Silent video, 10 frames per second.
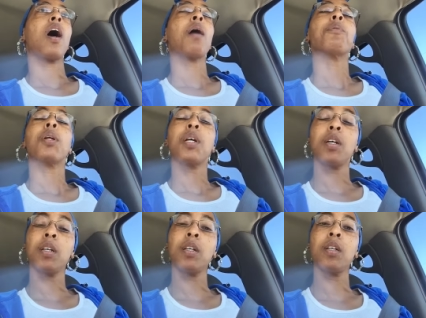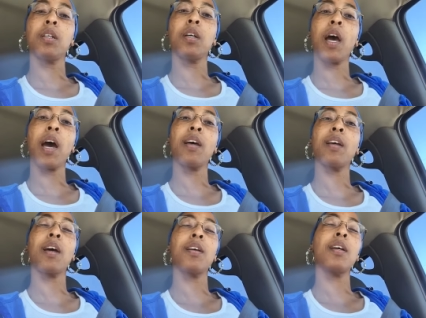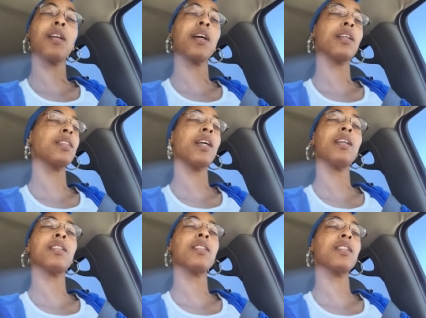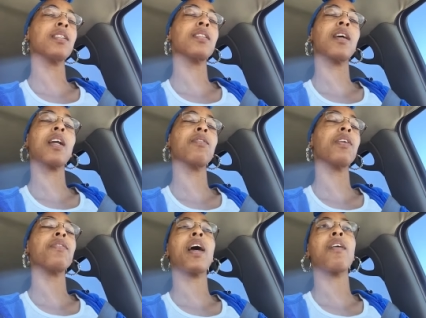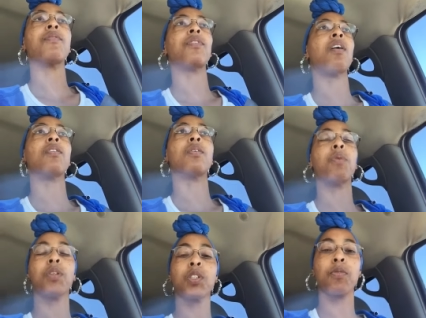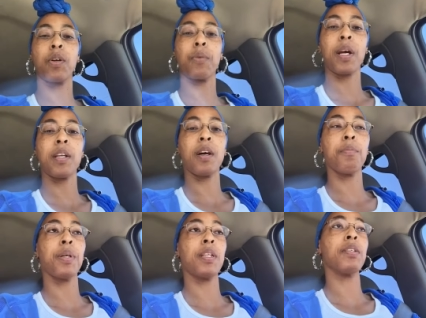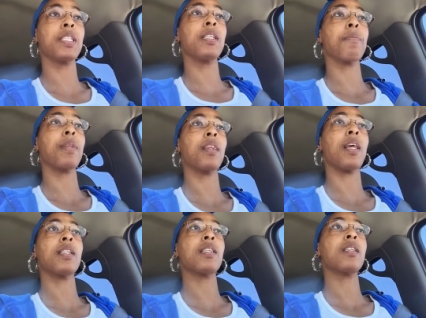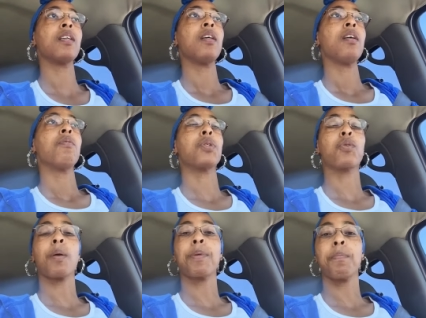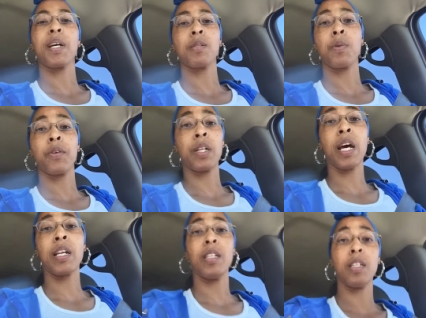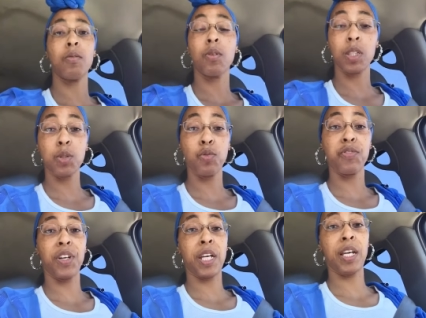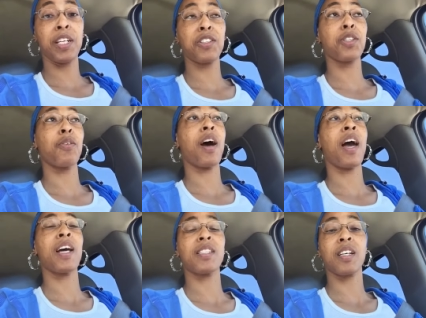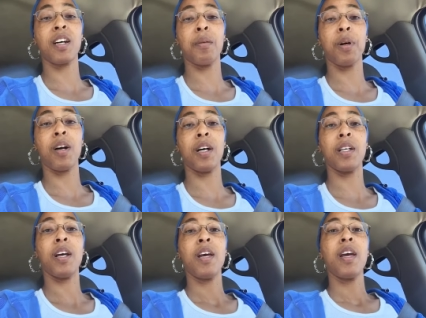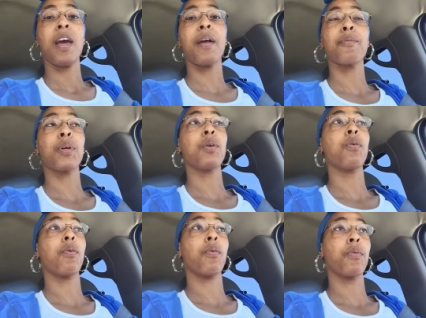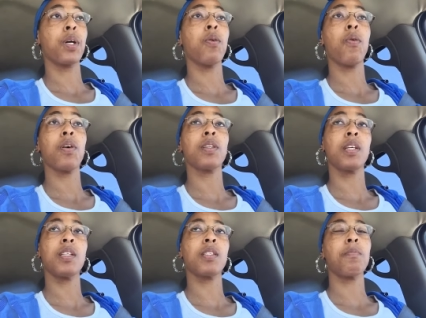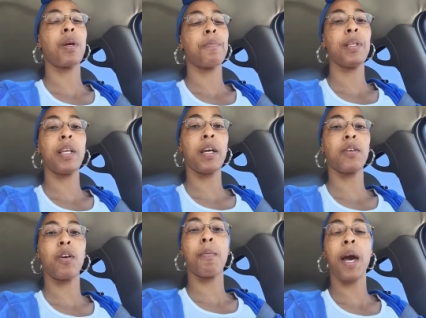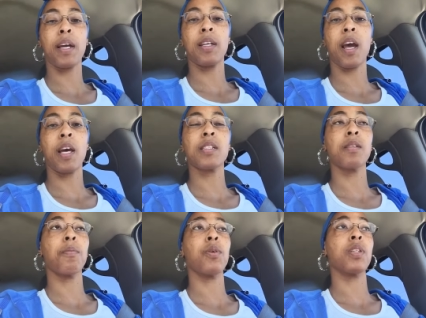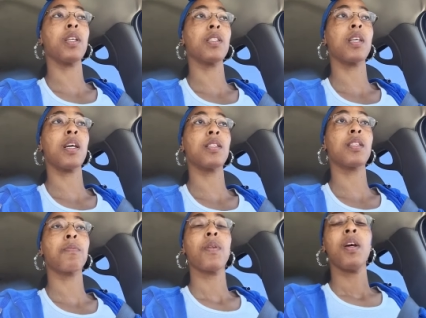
I'm gonna, like I said, it's just, I don't even have all the words for it right now, but it's something that's was dropped in my spirit and I did want to forget it. So I had to come on and rec record this and maybe later go back and add some more things as